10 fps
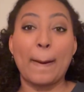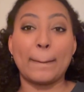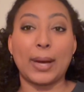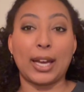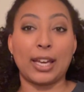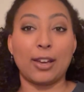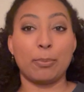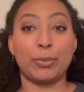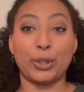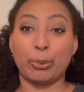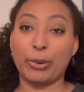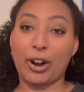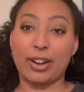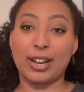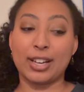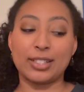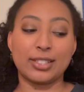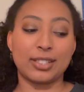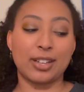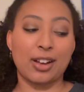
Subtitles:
my blue product